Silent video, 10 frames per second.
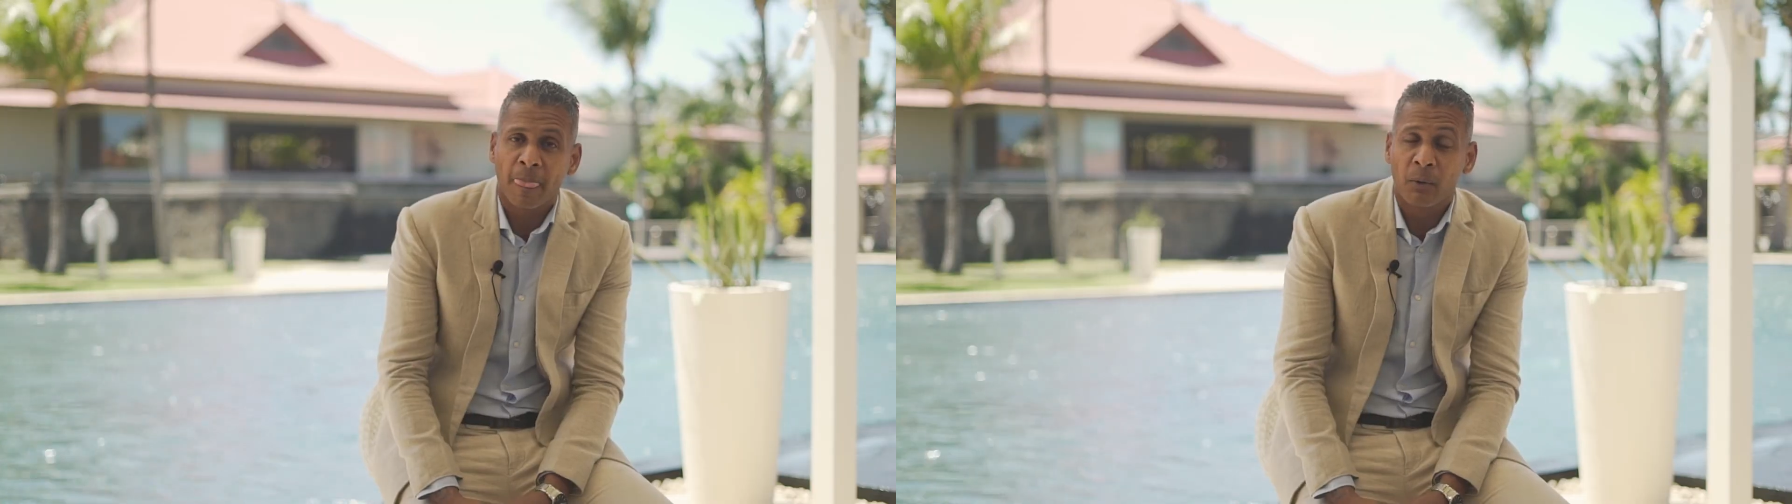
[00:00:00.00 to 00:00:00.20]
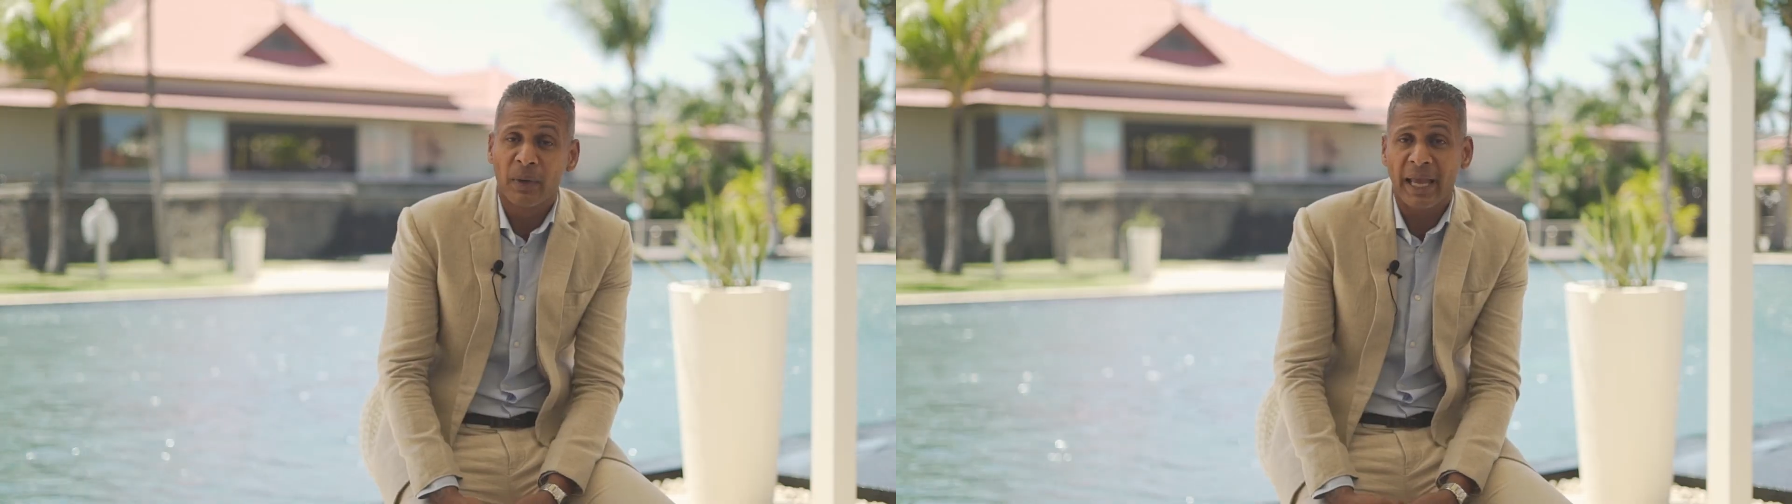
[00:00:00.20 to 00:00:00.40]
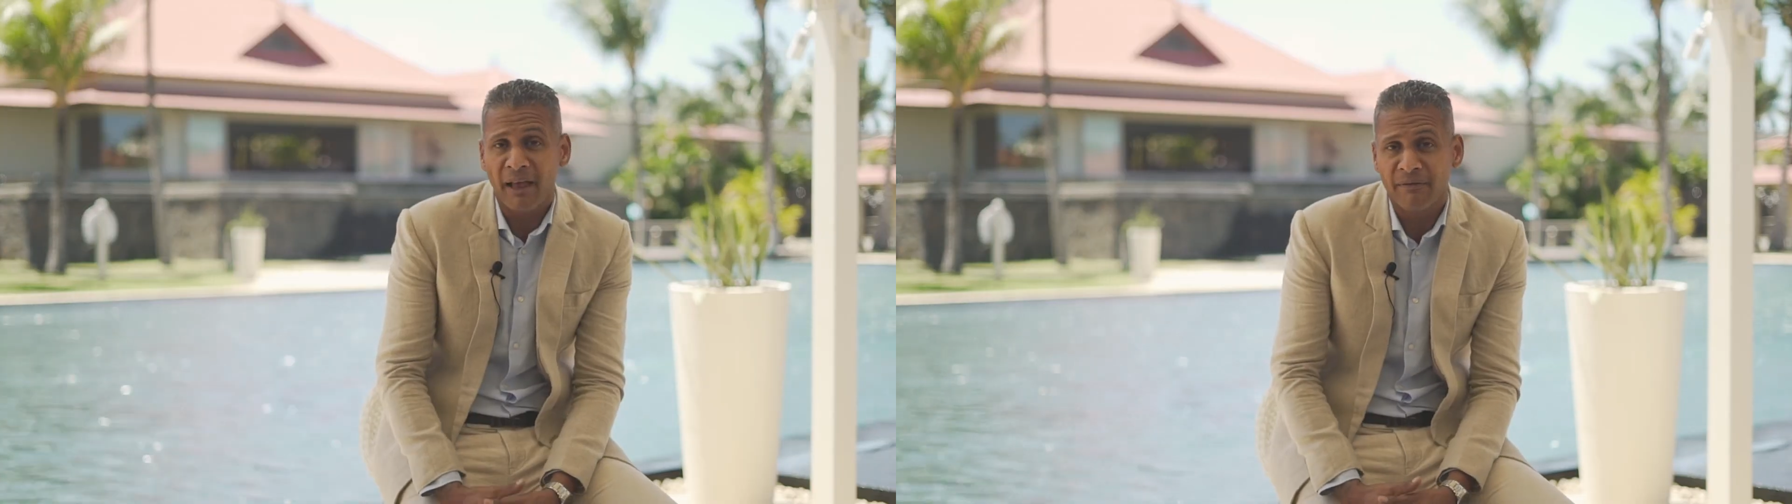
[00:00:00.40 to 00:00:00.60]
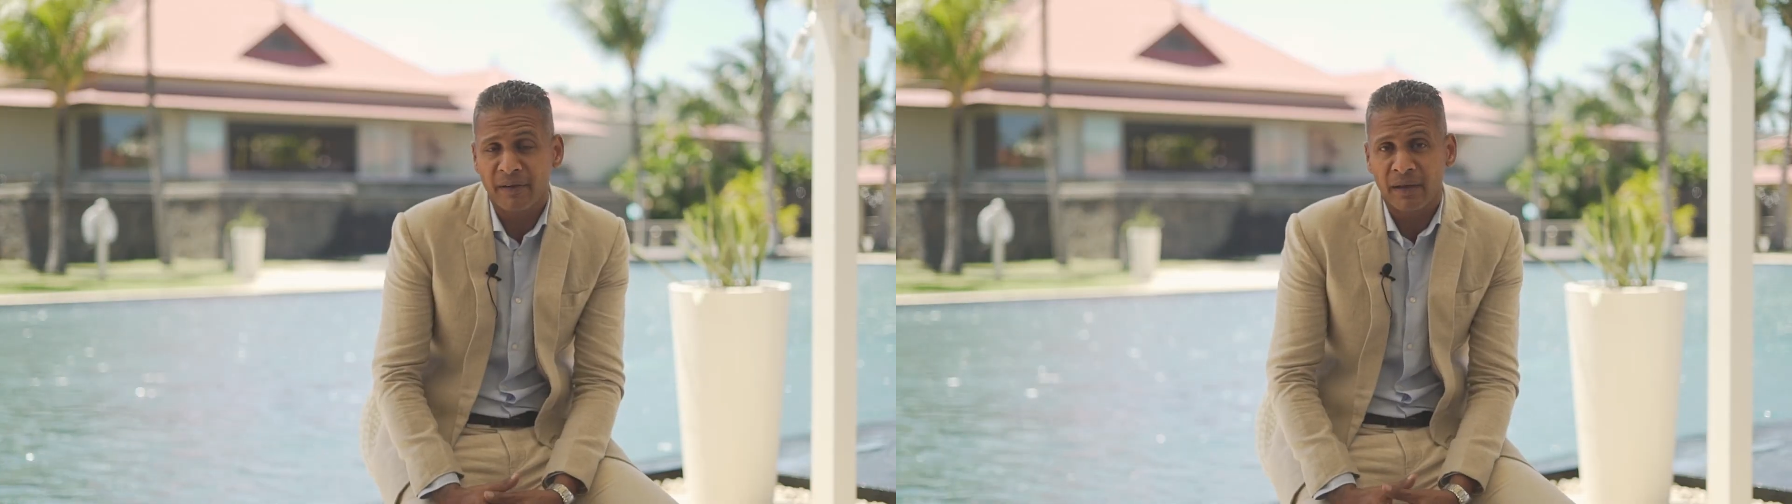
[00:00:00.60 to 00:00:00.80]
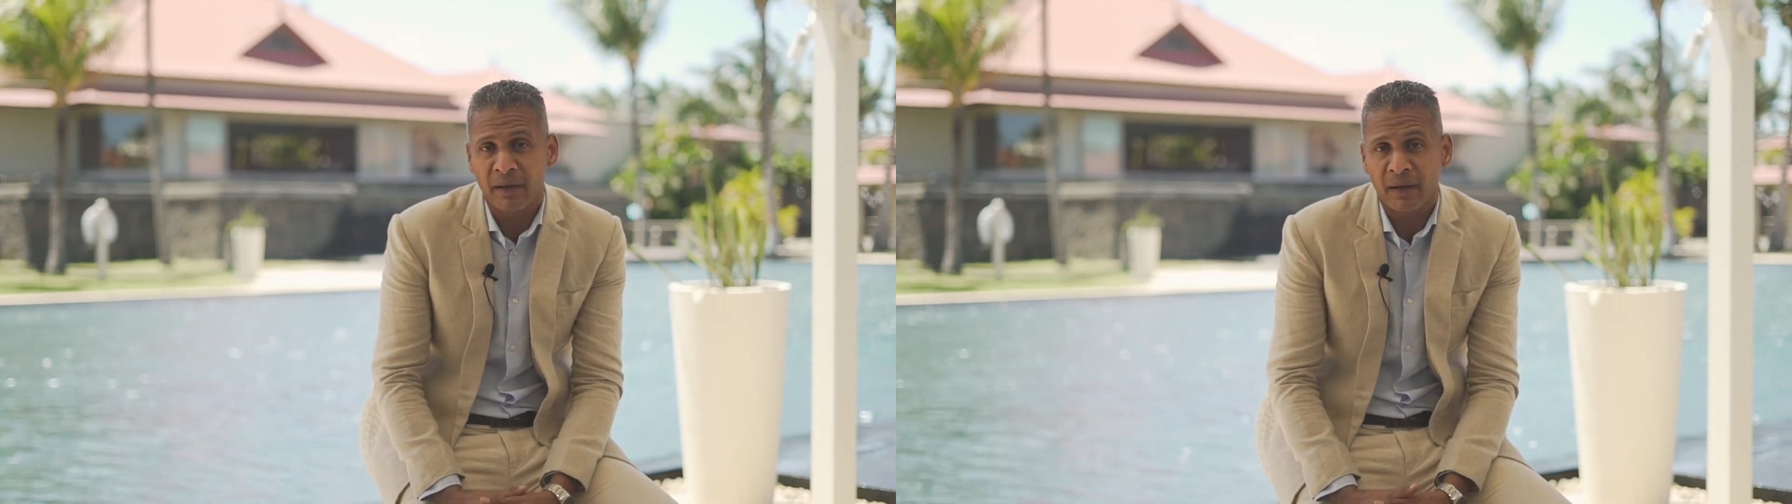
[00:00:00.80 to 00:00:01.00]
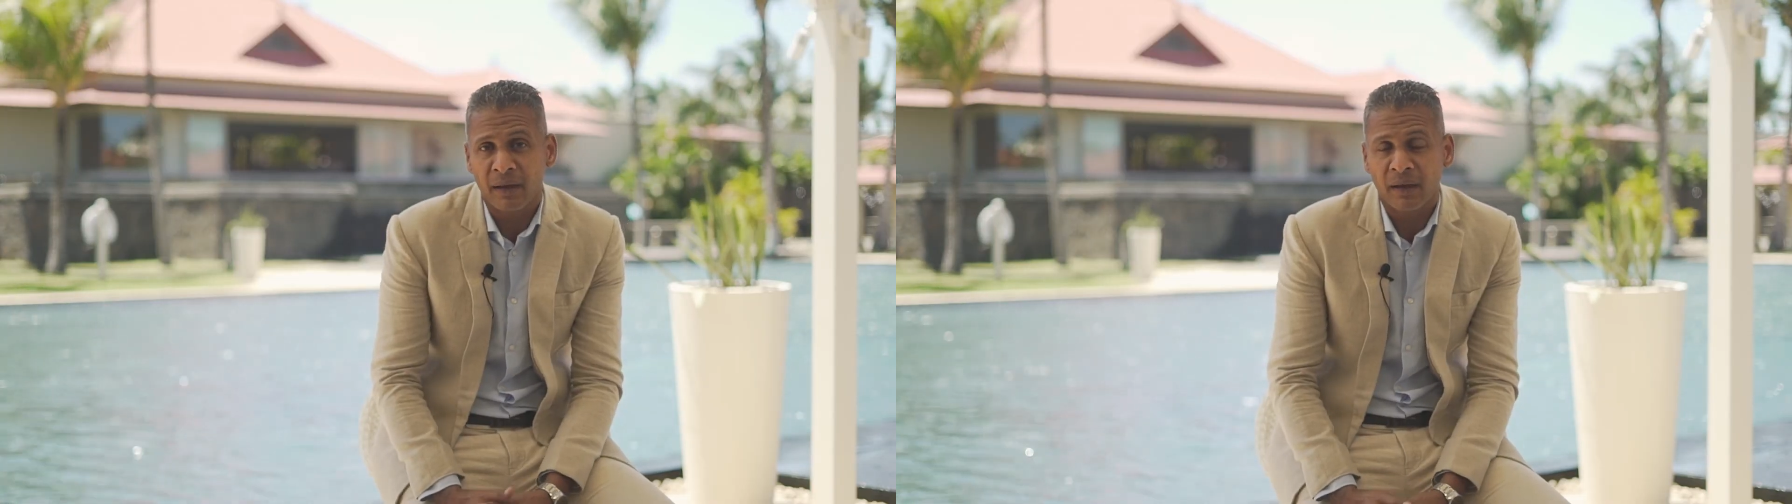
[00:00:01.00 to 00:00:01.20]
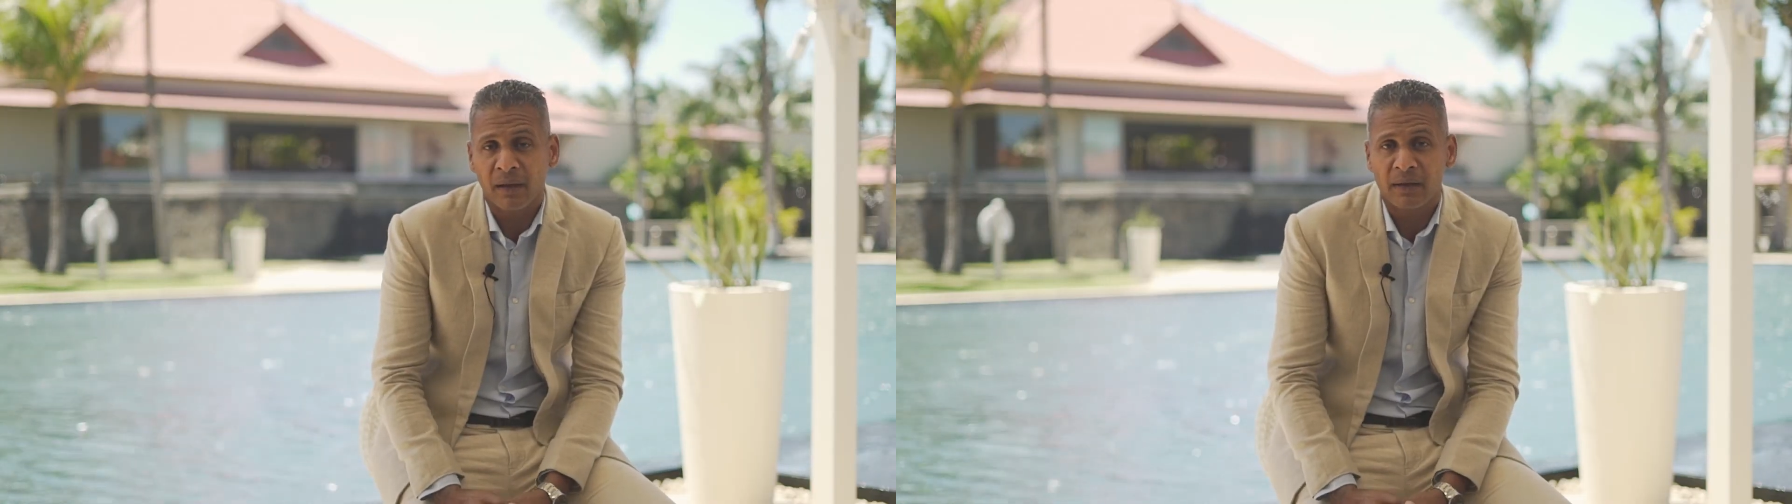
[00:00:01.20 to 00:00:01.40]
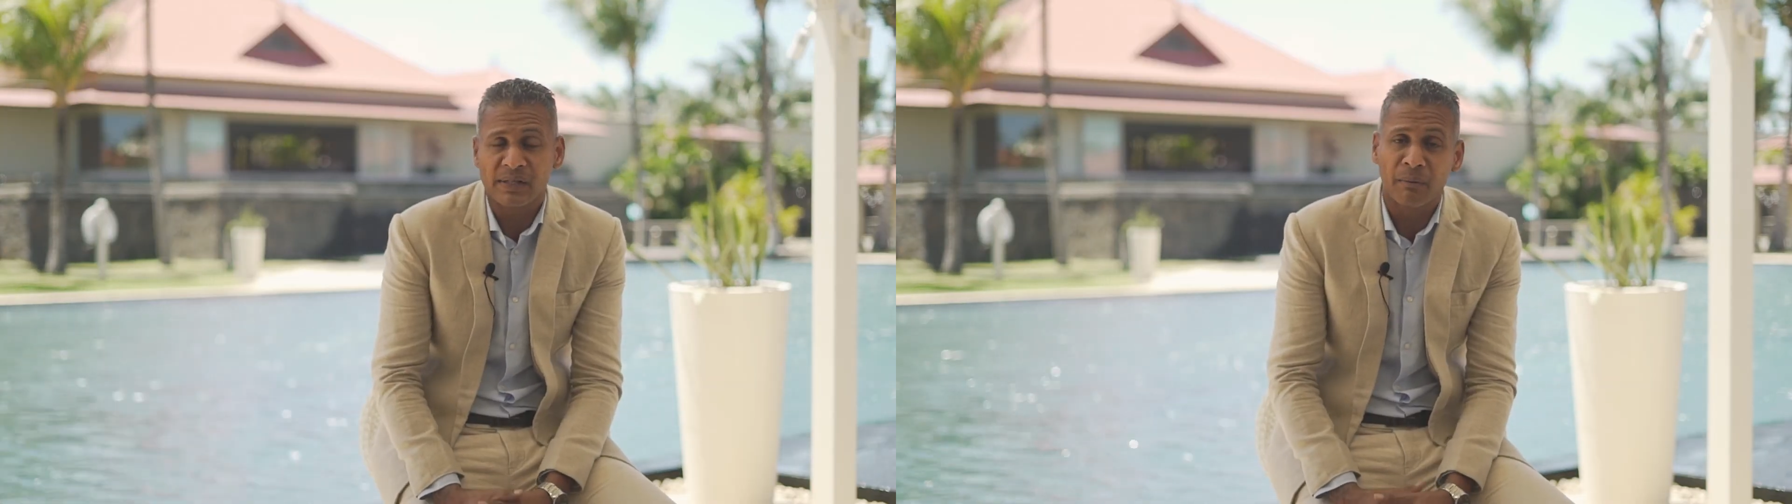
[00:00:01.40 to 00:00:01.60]
We have
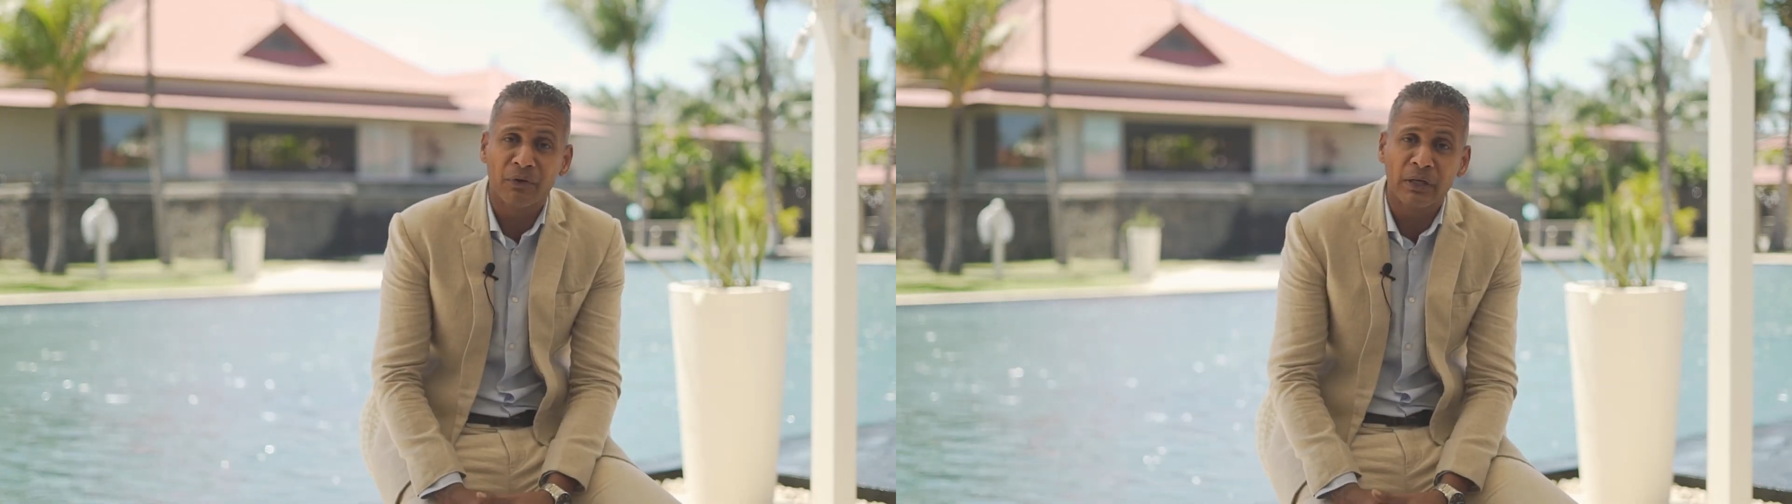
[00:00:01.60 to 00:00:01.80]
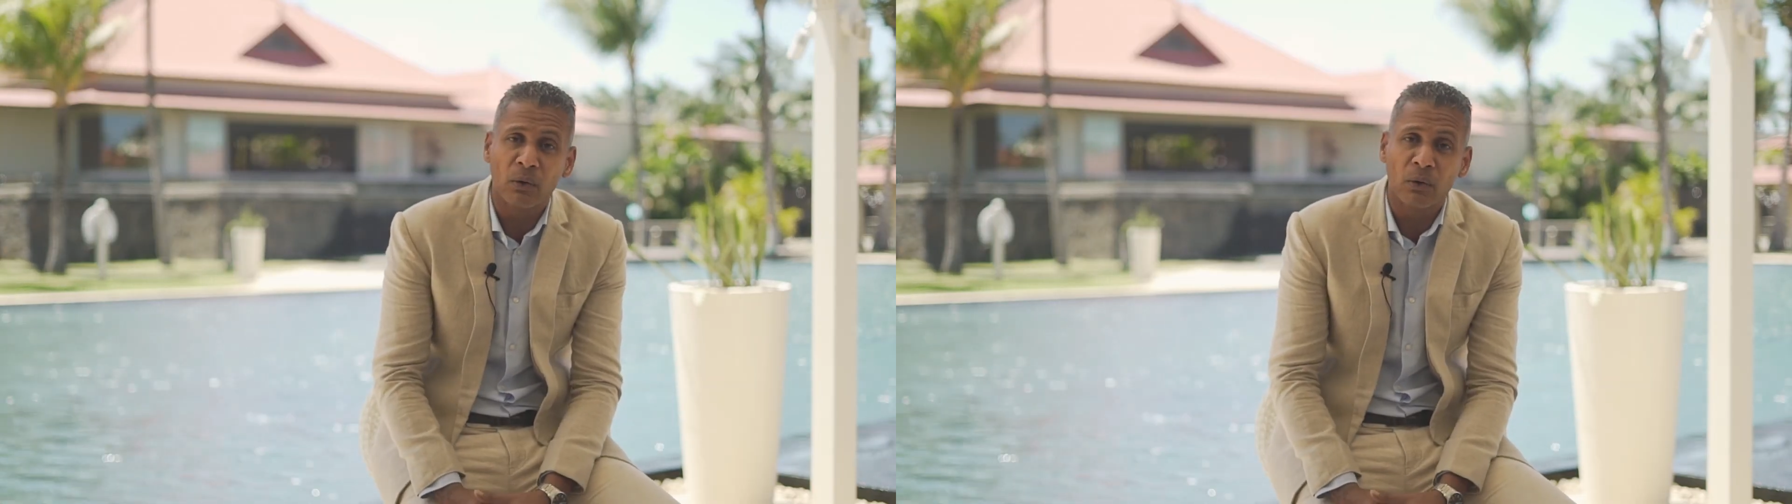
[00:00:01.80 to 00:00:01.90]
something